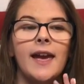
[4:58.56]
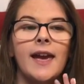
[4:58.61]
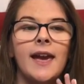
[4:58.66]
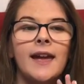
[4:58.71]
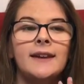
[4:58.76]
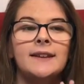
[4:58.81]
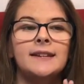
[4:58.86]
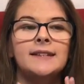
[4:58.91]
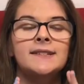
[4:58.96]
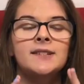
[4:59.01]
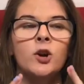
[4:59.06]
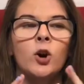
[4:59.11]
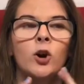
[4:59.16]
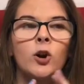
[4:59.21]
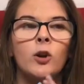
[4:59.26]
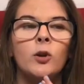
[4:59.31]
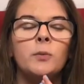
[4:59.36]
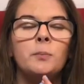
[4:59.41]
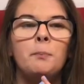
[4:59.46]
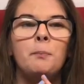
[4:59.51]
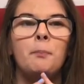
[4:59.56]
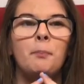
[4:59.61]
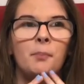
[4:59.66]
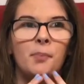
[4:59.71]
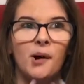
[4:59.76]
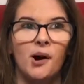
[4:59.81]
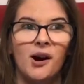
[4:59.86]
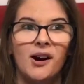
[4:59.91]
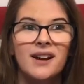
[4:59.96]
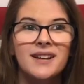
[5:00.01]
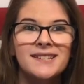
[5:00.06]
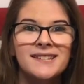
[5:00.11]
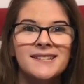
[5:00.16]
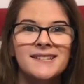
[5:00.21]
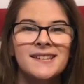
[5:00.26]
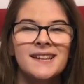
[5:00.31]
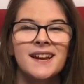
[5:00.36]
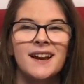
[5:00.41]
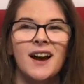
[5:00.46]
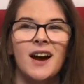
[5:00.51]
and it's called
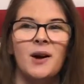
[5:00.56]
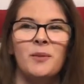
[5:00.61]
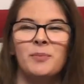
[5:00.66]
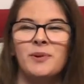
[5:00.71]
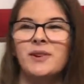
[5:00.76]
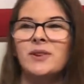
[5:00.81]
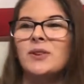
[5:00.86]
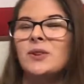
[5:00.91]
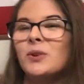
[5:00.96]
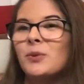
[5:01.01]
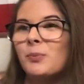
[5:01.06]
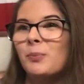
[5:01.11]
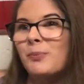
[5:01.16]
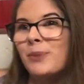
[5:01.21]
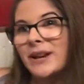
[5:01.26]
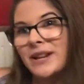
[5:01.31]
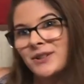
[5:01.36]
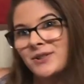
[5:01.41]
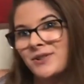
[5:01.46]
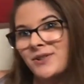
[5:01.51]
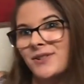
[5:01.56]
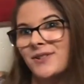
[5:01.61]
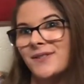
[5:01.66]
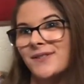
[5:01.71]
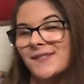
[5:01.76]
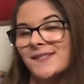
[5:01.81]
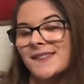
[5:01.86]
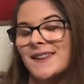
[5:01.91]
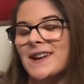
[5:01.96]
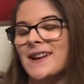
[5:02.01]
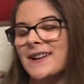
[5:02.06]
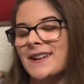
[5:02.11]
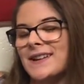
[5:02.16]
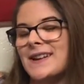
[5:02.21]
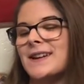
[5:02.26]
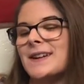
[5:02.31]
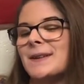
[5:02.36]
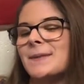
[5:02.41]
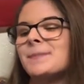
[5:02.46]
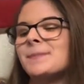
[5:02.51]
BOS. I'll put a little picture on the side
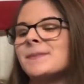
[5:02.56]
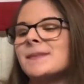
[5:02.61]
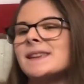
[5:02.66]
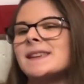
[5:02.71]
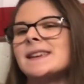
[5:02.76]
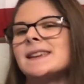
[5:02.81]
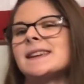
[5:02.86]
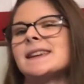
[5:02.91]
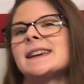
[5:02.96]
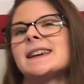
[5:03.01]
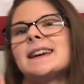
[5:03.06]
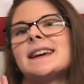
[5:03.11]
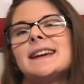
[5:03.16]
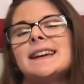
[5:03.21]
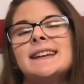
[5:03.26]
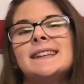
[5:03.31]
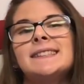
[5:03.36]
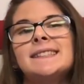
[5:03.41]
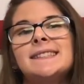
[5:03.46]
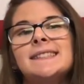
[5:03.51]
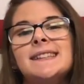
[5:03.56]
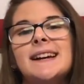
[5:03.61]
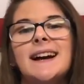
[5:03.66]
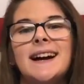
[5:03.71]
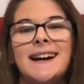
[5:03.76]
here. It's